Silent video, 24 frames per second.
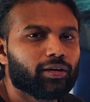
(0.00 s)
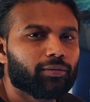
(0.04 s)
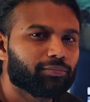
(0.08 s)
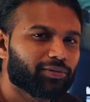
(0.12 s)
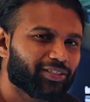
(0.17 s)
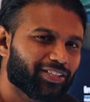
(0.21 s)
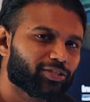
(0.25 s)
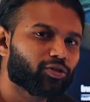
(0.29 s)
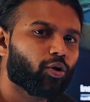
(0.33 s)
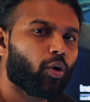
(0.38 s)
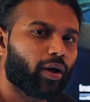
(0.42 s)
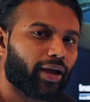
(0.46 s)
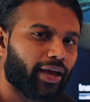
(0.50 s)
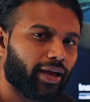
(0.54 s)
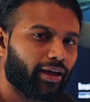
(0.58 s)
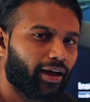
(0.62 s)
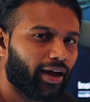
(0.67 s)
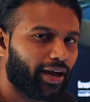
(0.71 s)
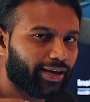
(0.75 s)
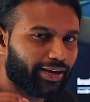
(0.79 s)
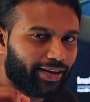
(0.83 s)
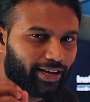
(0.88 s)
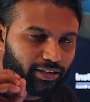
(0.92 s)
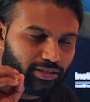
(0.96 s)
This is okay.
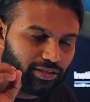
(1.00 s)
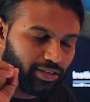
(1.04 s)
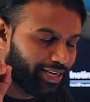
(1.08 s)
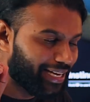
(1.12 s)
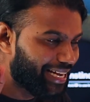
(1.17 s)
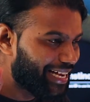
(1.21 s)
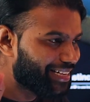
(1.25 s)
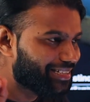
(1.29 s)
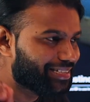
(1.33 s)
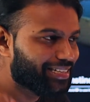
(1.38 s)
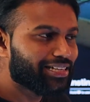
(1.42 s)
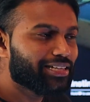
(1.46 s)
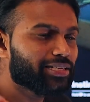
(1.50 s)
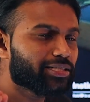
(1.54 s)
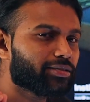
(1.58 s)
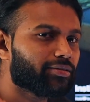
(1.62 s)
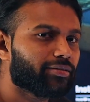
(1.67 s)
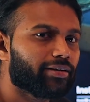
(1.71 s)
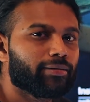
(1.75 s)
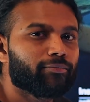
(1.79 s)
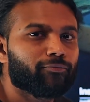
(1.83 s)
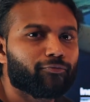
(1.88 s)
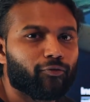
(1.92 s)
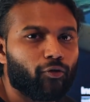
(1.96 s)
I can easily
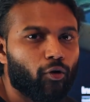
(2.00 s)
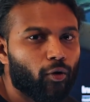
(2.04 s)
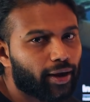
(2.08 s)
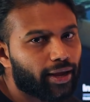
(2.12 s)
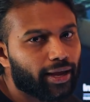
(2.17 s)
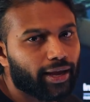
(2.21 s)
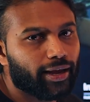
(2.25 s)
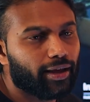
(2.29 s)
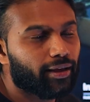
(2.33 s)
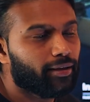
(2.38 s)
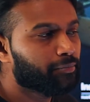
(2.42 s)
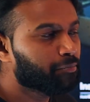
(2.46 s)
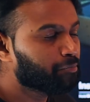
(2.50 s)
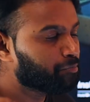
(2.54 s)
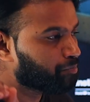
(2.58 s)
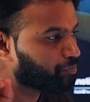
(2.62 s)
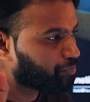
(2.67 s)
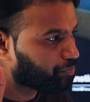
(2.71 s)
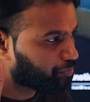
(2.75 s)
stream 4K